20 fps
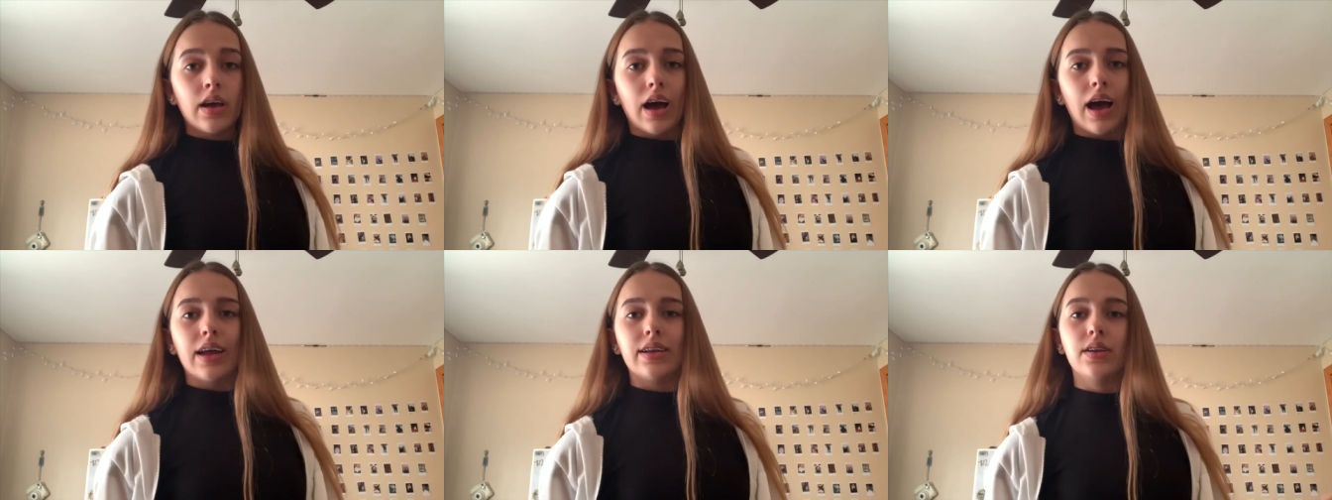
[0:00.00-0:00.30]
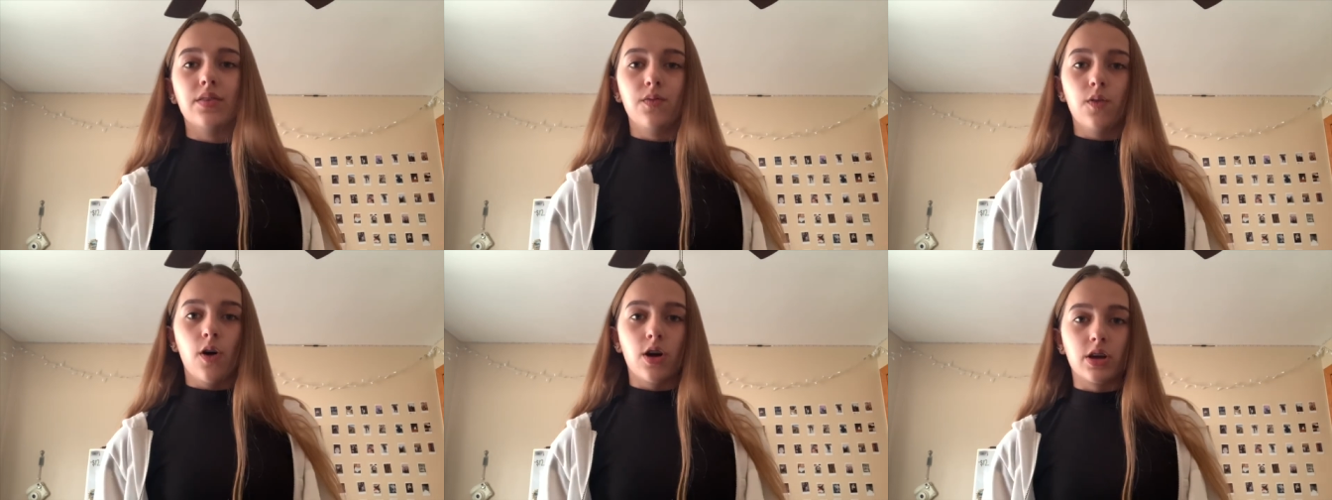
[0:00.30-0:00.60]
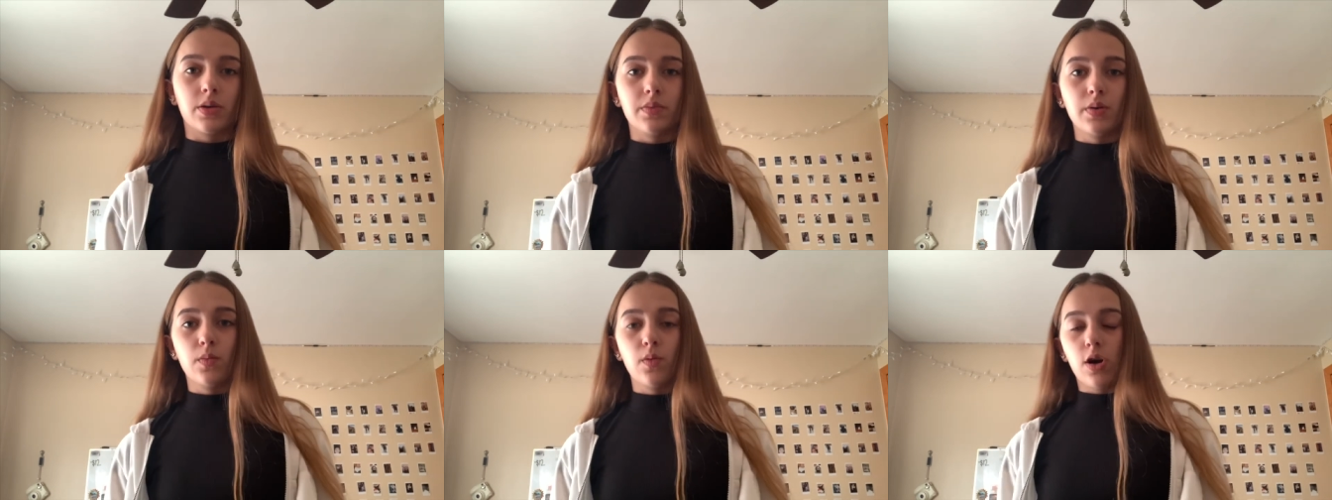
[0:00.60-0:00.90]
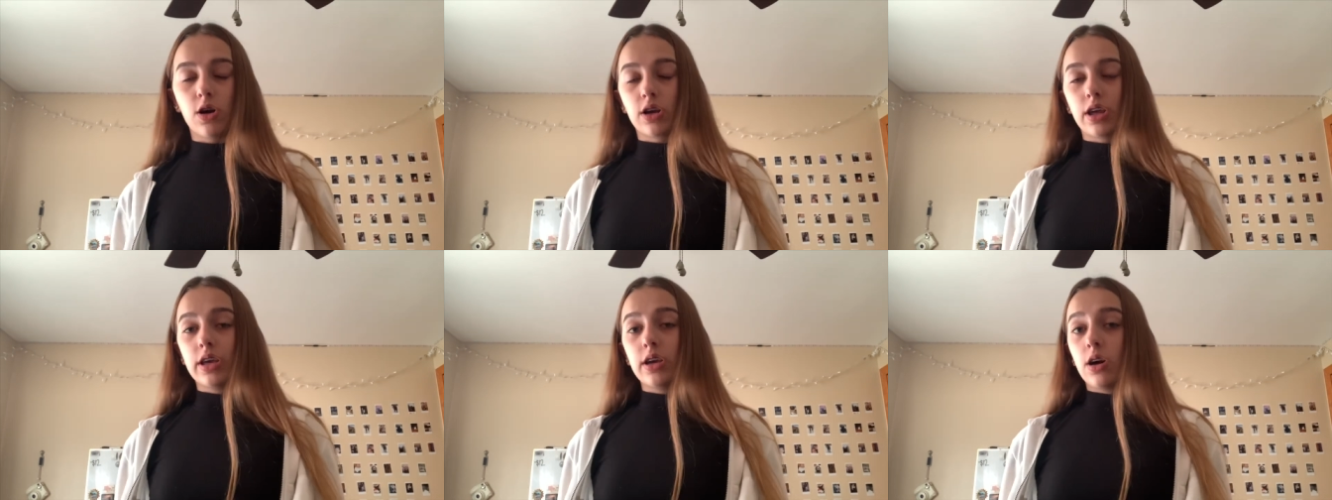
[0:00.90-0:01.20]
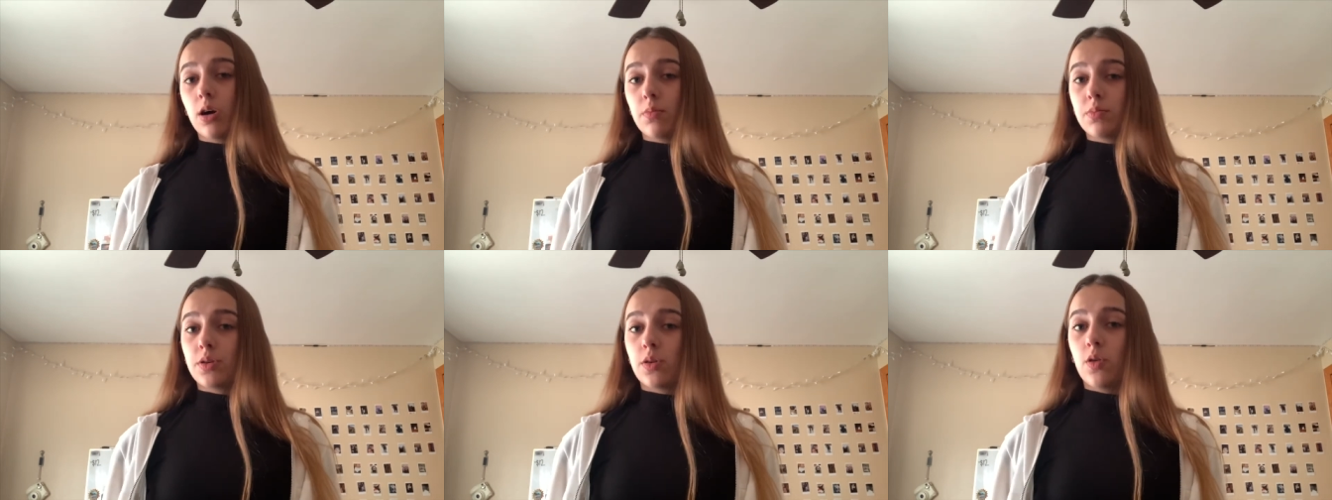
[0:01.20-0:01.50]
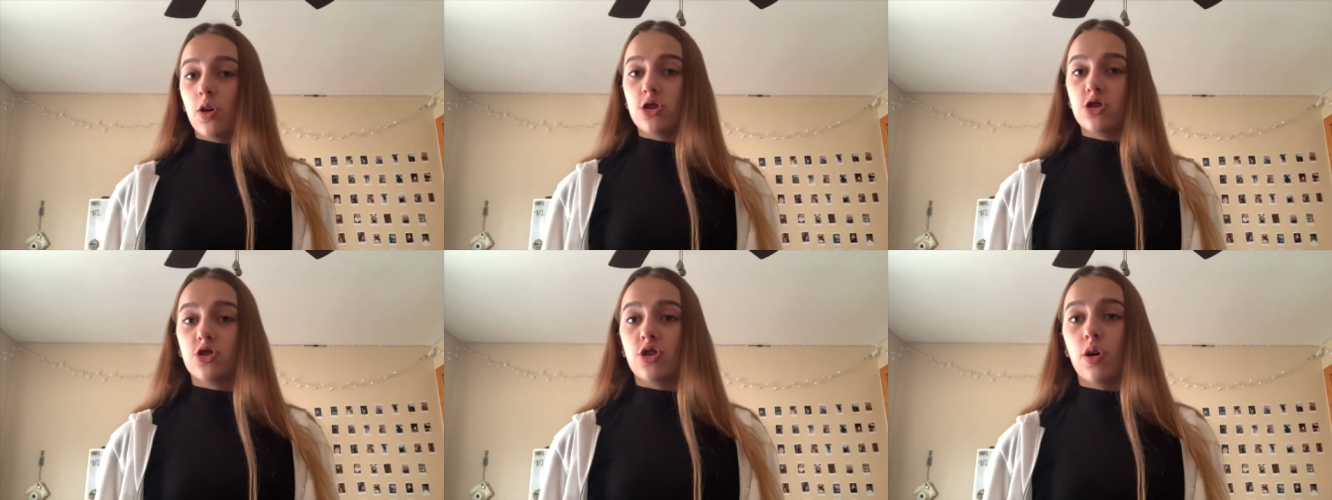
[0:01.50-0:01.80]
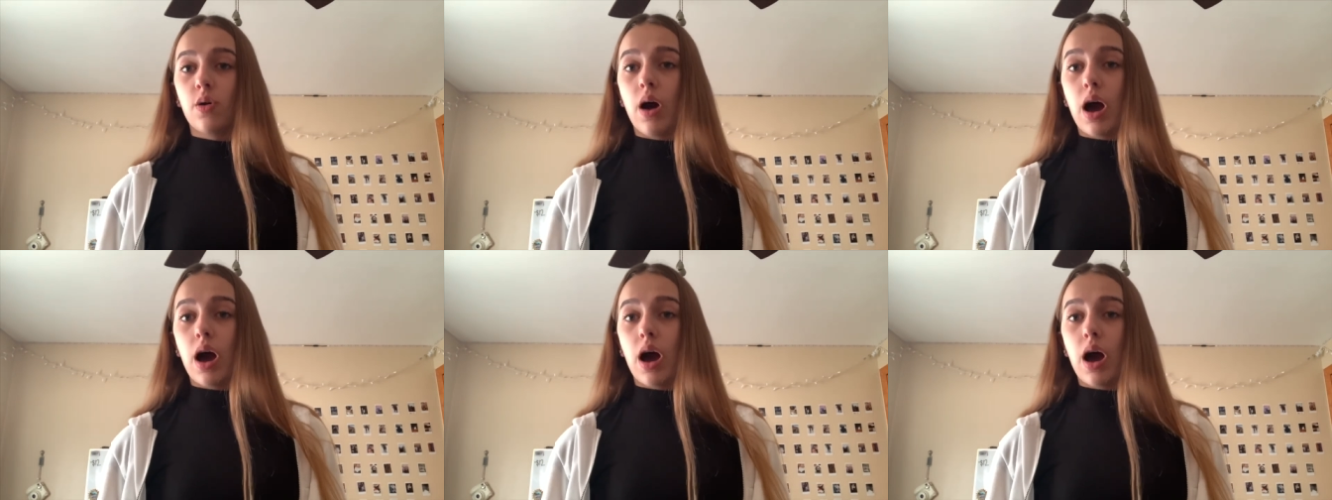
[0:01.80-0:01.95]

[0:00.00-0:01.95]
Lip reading: I did vlog a bit walking up to lunch though.